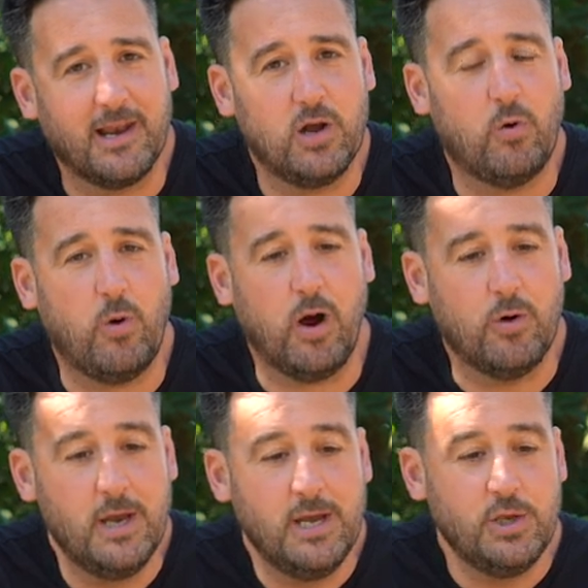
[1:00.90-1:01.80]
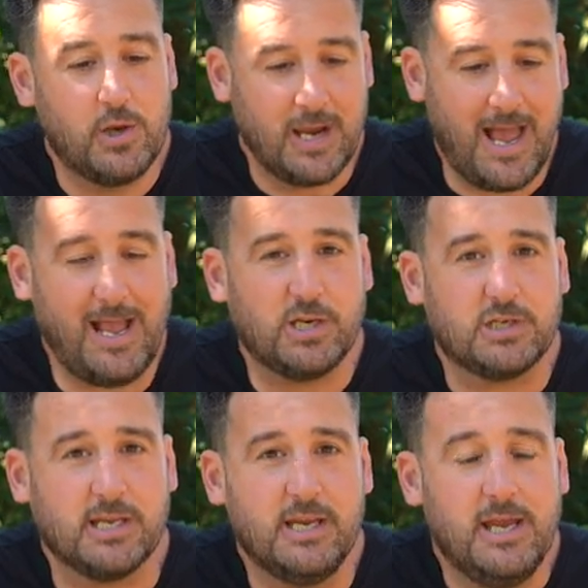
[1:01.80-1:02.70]
in a little while, you can
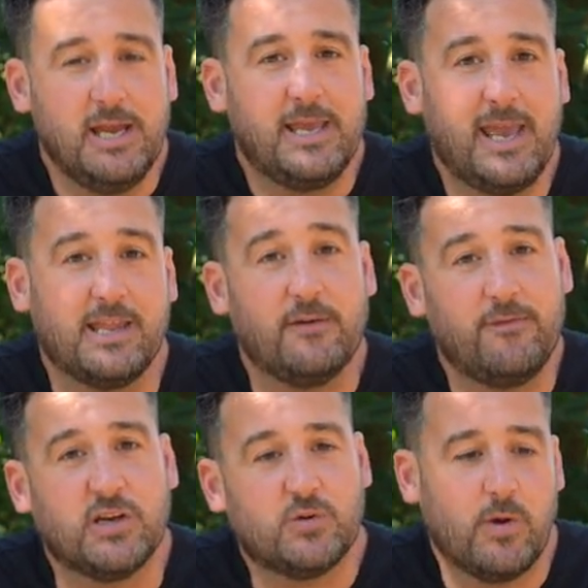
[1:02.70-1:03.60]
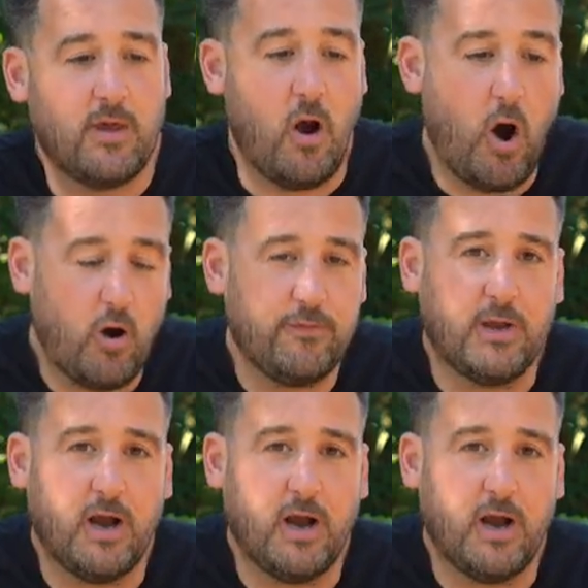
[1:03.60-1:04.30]
actually get the fish when they're off